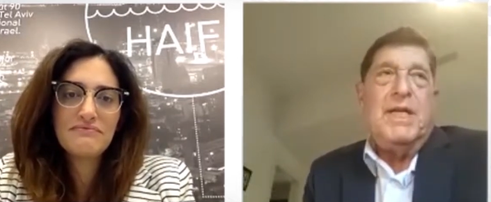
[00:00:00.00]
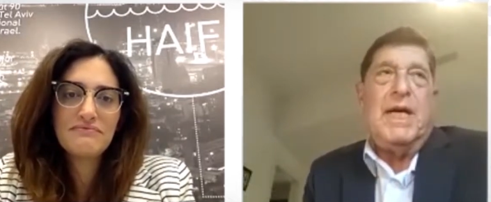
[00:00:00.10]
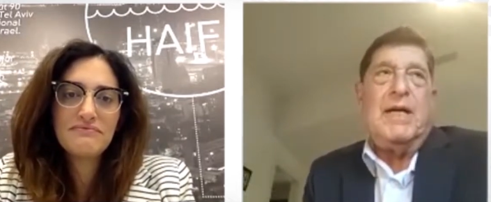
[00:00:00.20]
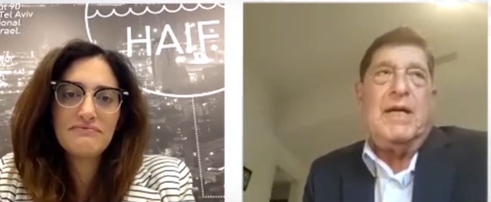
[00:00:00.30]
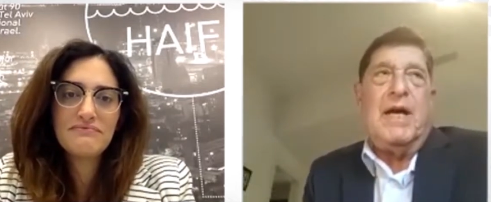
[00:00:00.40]

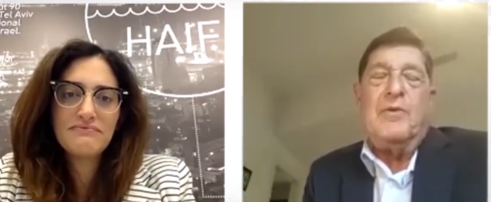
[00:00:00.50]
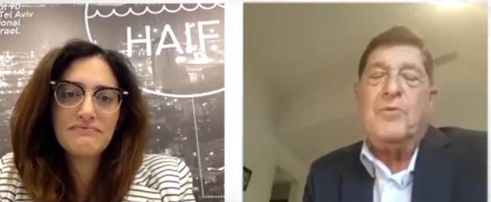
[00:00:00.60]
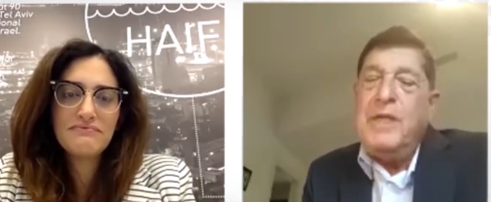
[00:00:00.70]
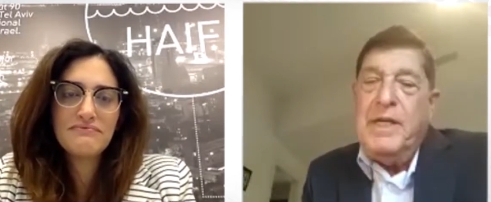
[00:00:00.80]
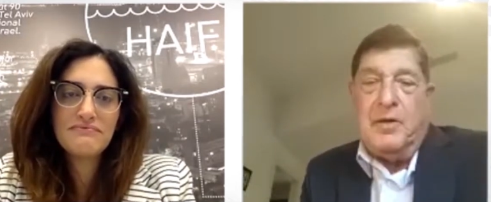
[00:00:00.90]
Speaker 1: Now, I
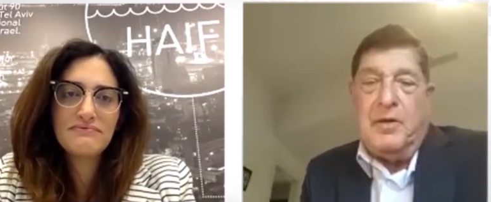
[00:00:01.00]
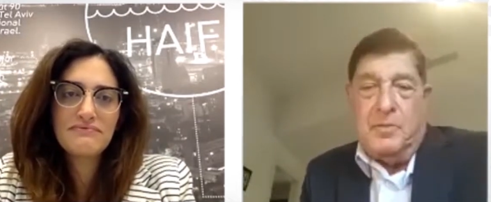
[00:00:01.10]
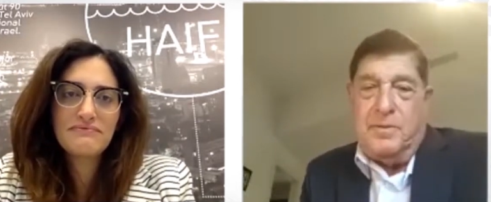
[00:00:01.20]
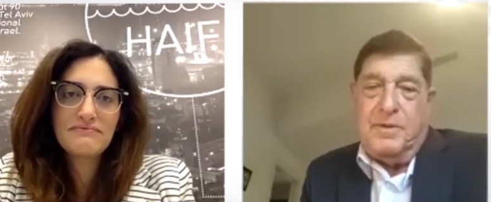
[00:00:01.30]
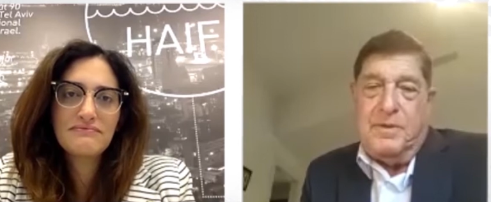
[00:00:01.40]
really hope
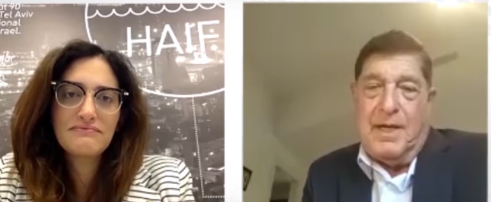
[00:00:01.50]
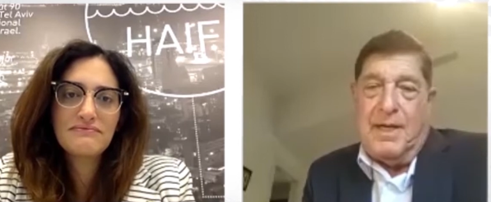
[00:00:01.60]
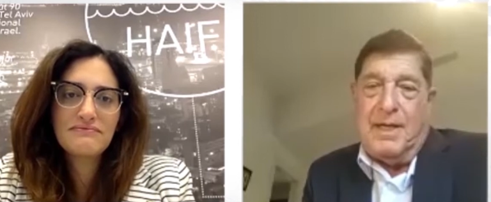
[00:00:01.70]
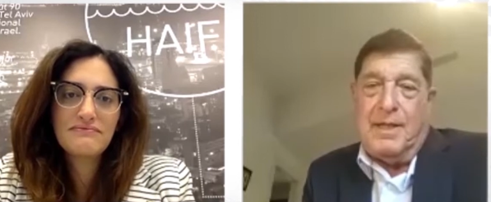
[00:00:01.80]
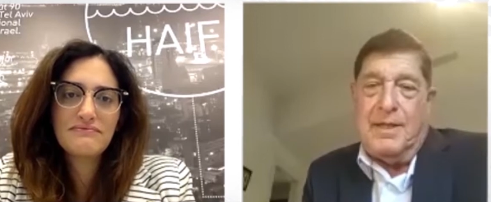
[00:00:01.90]

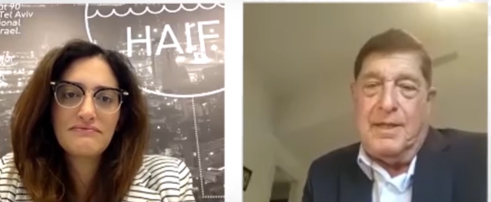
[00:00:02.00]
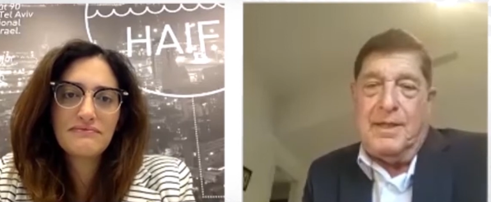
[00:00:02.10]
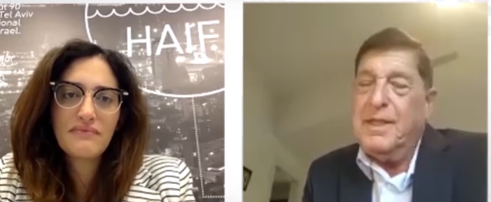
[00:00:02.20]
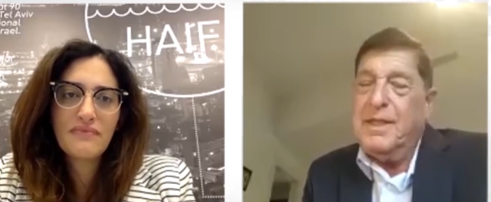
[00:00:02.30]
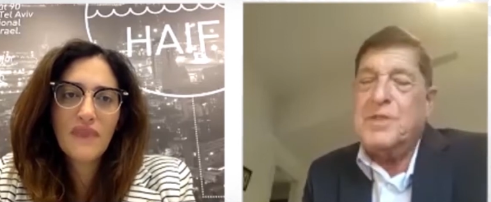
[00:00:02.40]
uh,
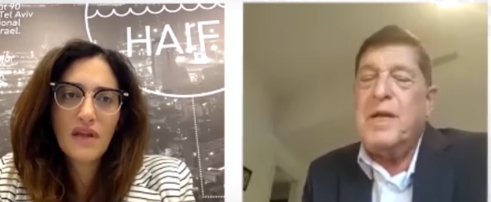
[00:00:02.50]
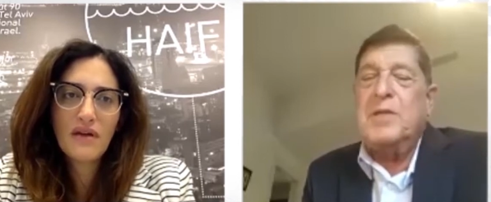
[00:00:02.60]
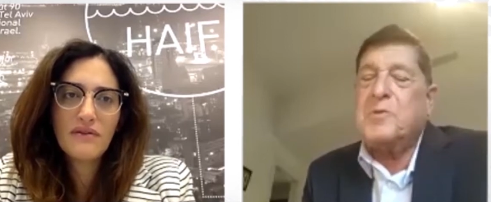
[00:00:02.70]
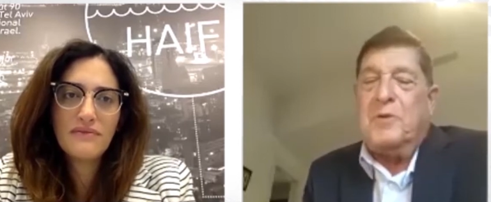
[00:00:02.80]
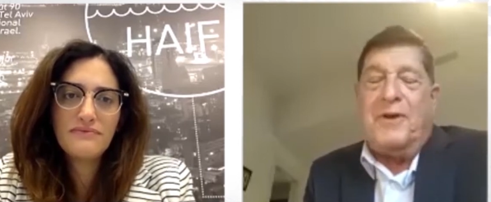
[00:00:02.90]
that the
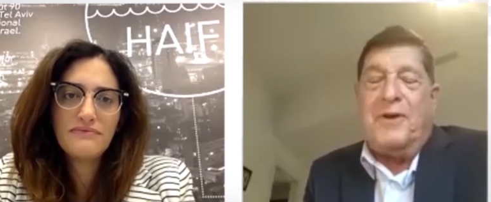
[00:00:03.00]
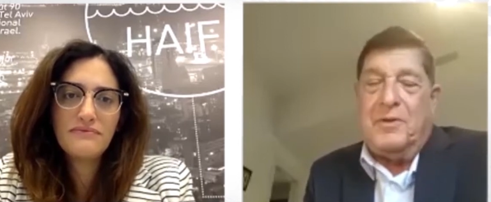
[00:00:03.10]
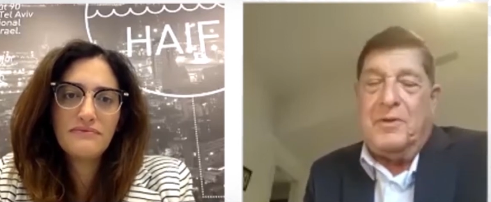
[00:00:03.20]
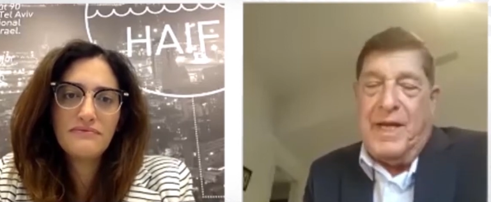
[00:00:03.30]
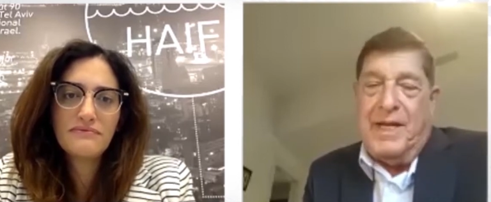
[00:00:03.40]
Israelis will find
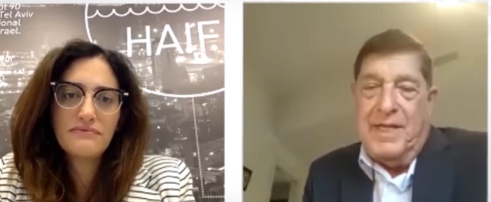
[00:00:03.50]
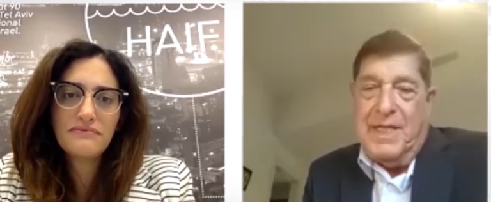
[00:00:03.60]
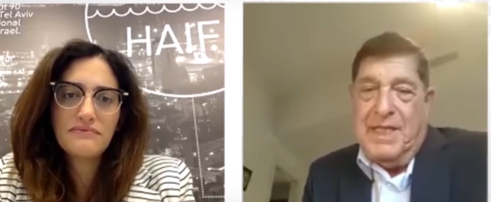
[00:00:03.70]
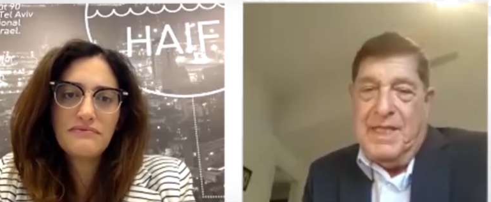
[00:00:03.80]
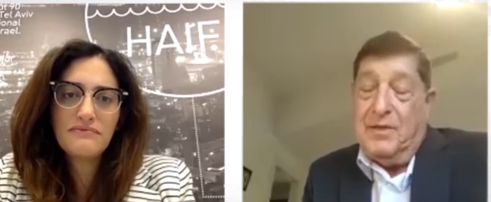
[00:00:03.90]
a way,
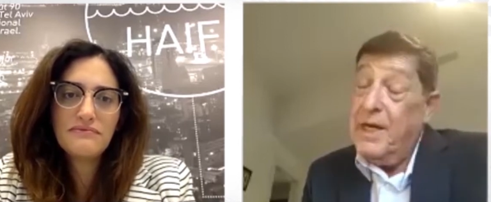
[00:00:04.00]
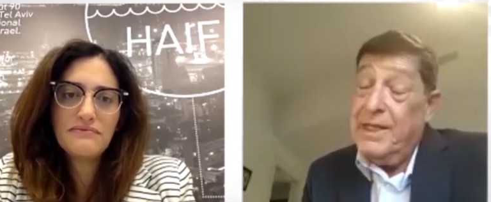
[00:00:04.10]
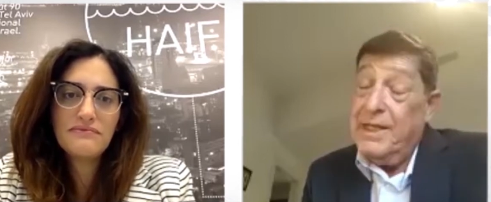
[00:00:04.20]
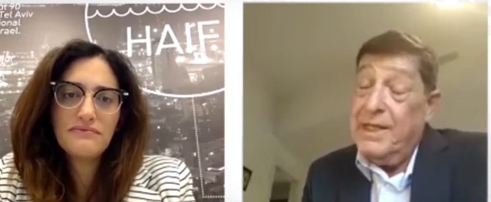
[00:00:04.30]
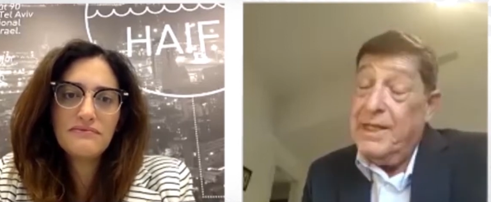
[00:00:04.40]
though I
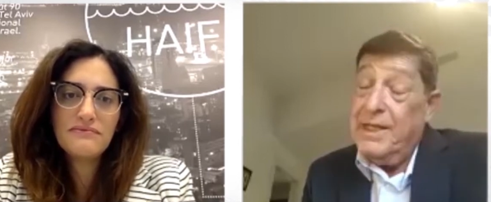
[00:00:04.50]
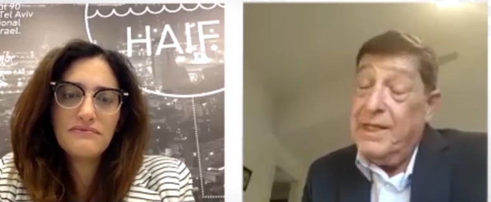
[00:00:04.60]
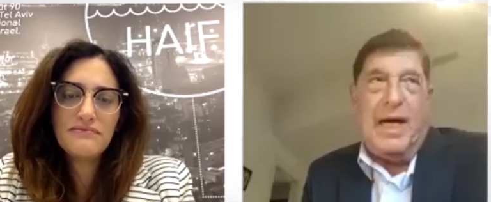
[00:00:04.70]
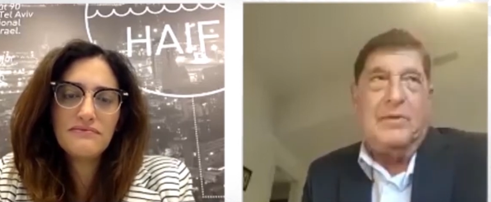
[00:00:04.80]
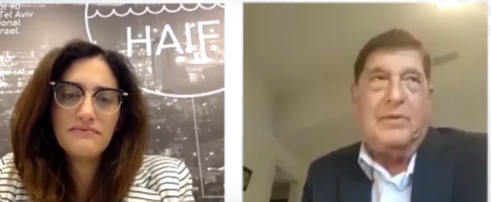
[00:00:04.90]
doubt it,
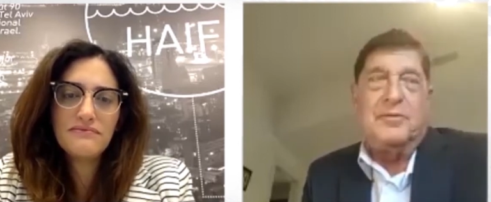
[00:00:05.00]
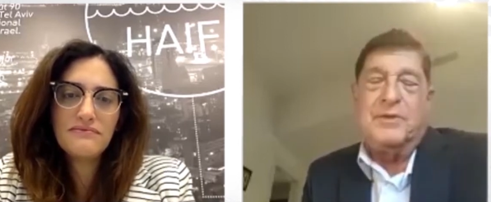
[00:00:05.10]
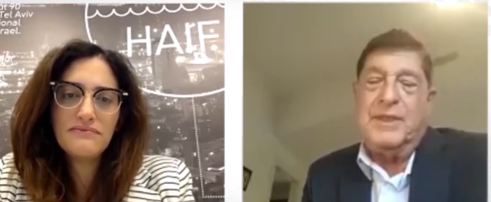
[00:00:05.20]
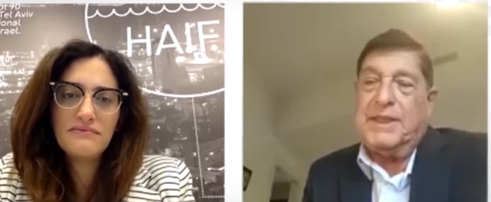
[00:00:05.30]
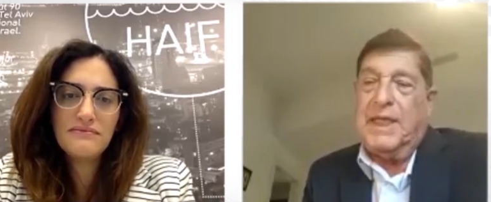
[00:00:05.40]
out of
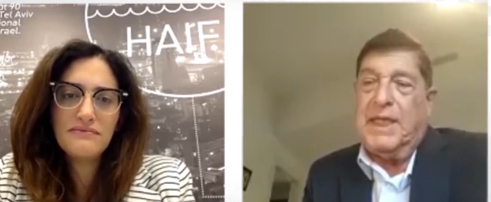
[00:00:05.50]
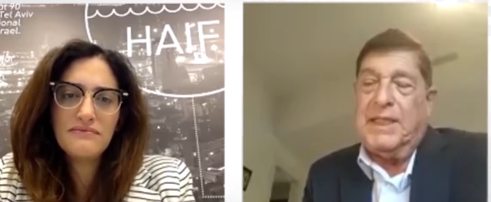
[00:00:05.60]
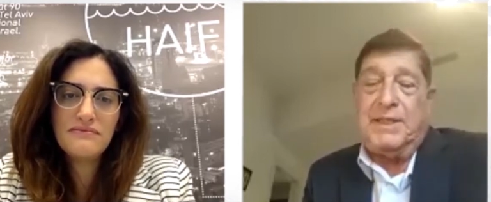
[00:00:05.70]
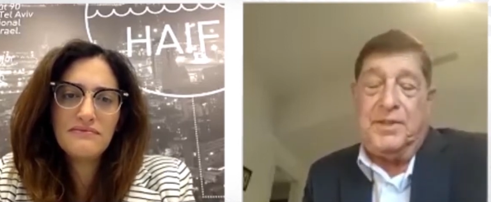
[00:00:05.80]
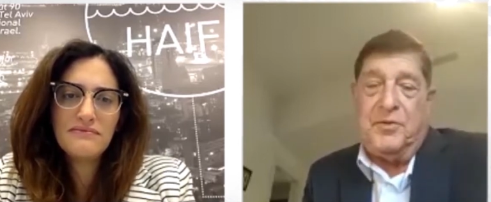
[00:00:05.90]
this uh,
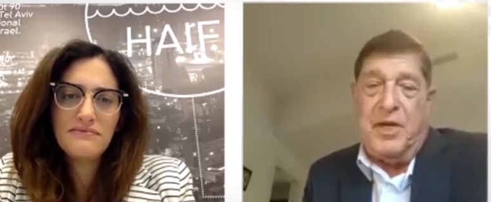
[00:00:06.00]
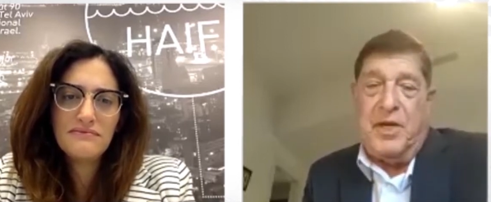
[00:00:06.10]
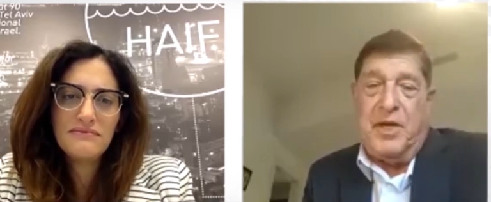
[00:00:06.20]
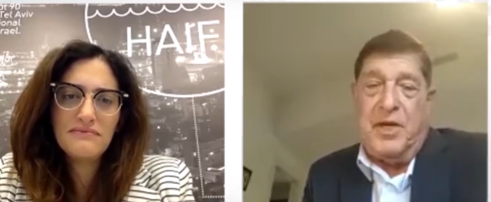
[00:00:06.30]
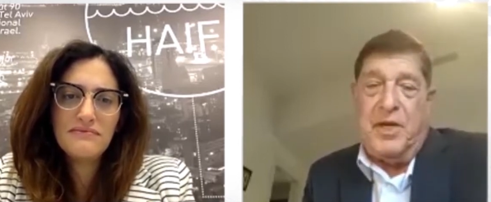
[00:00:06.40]

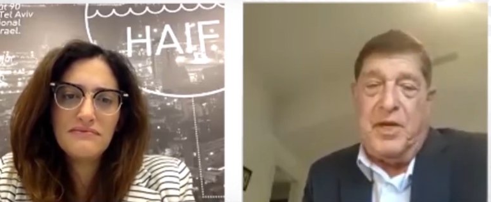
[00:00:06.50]
situation.